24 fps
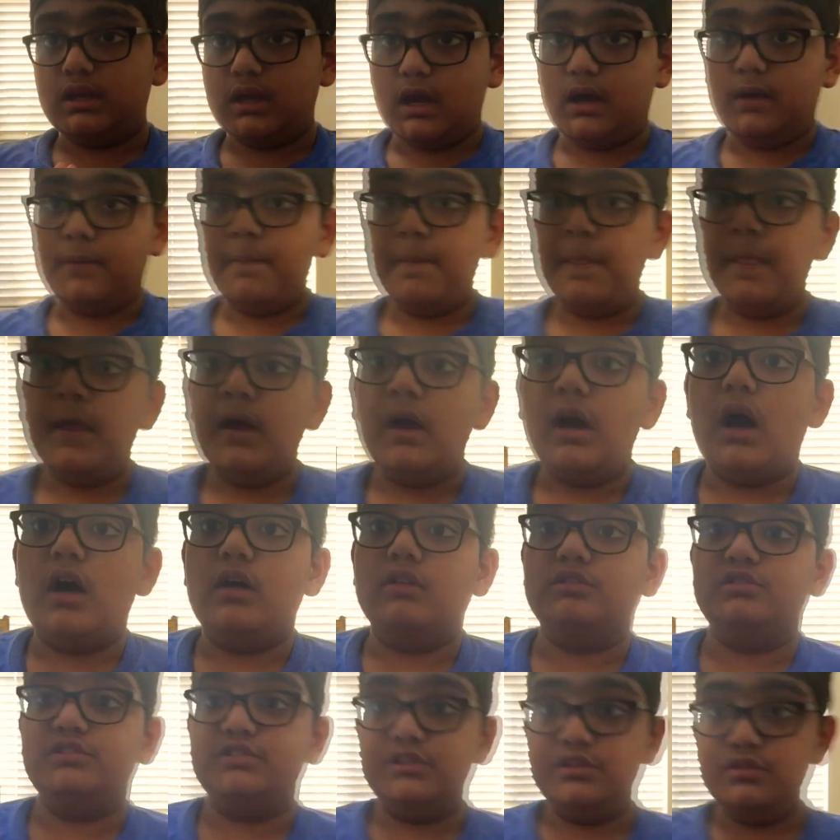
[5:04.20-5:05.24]
yeah,
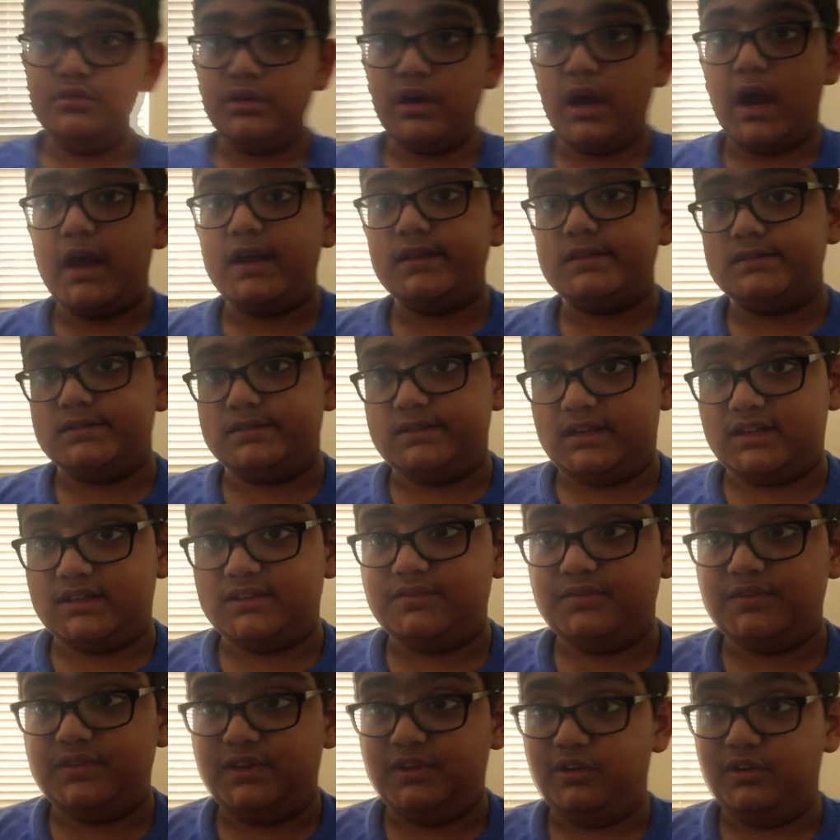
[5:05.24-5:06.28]
I'll see you guys in the
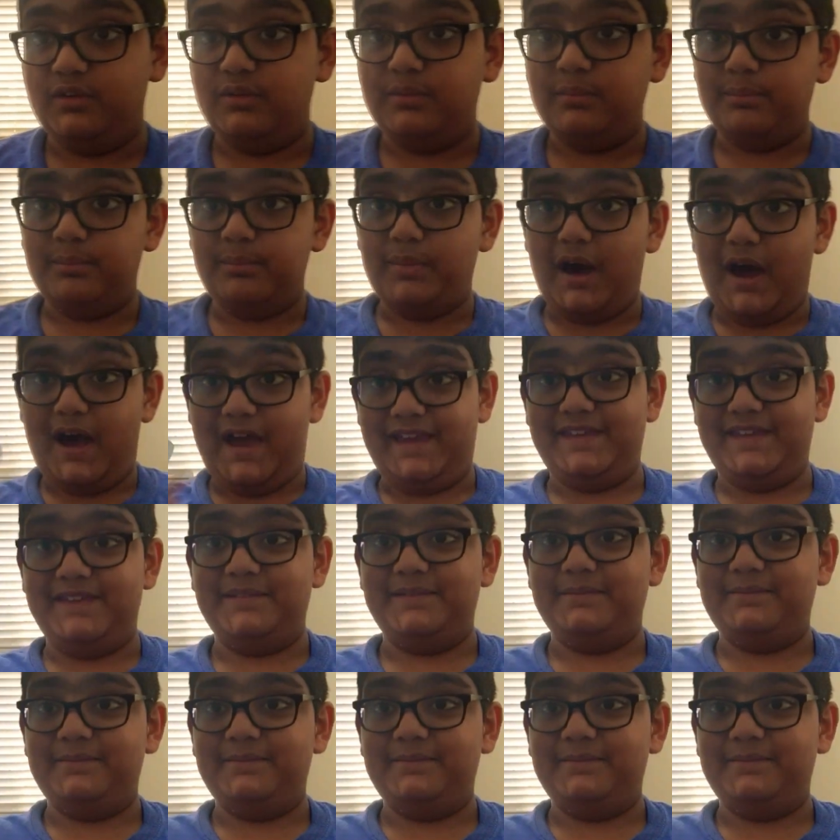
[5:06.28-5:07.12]
next video. Bye.